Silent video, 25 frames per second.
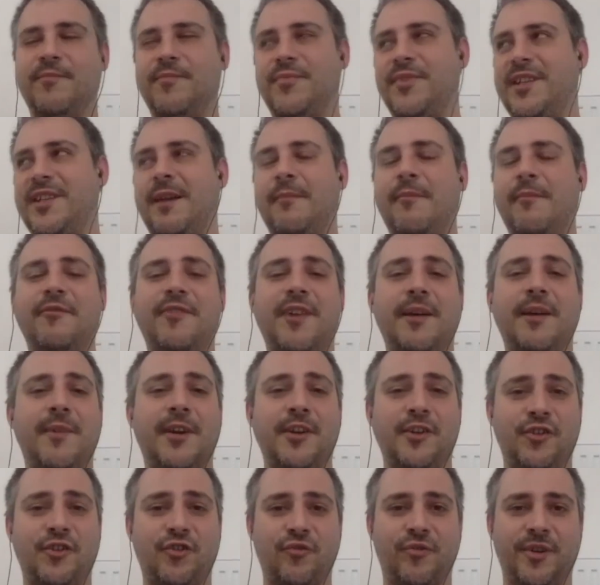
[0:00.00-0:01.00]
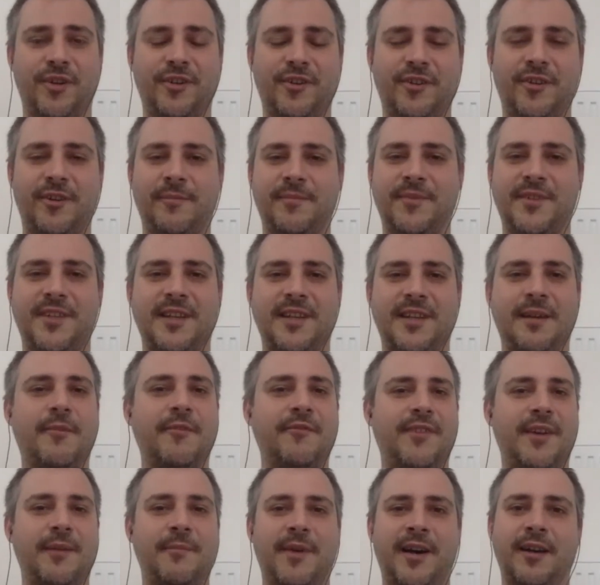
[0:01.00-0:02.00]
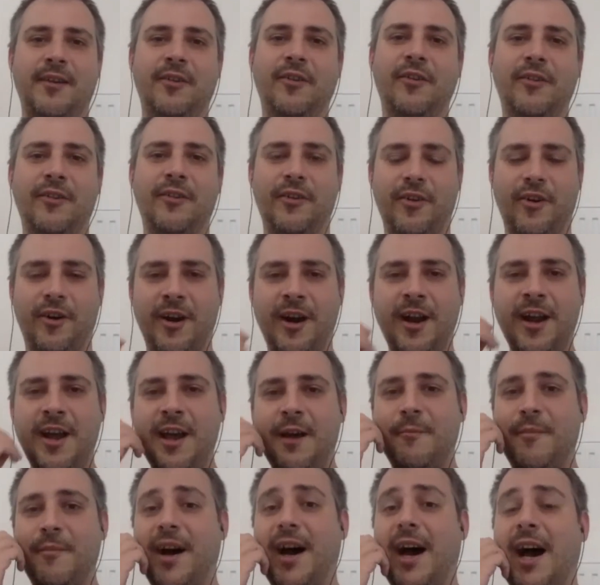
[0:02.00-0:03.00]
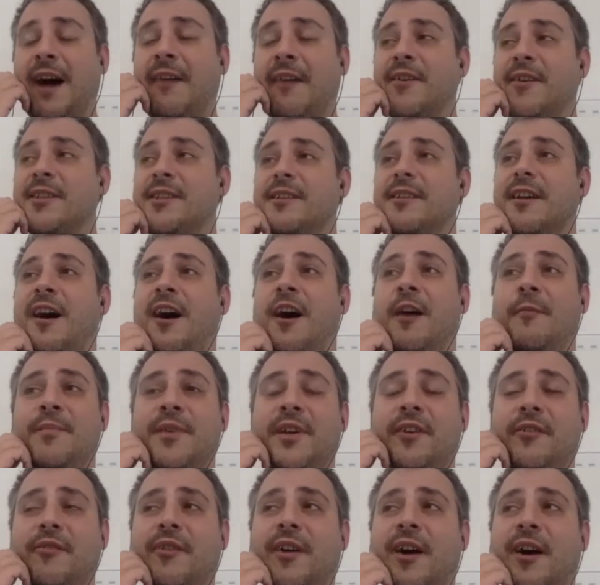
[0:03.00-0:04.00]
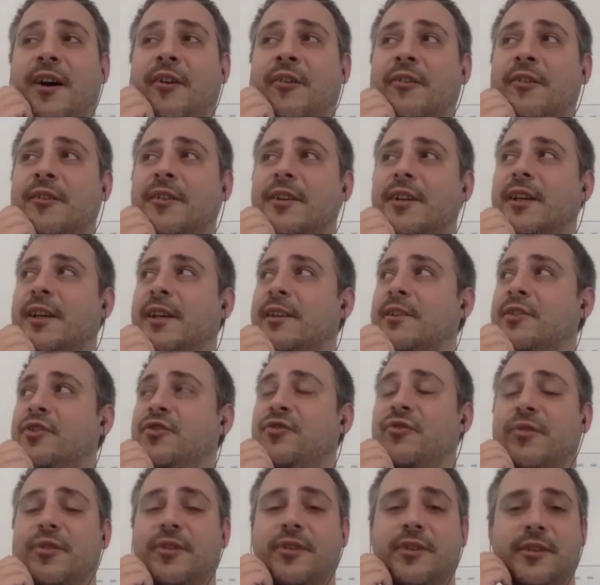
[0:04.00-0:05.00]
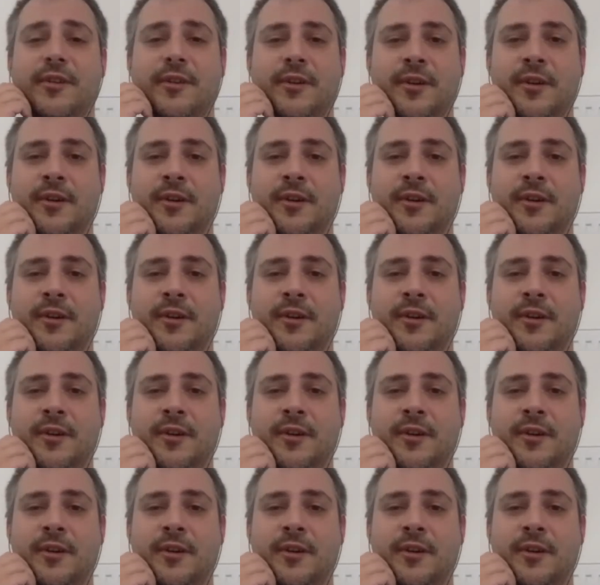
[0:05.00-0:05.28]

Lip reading: Some of them are short term, some of them are longer, but I was hopping around in shorter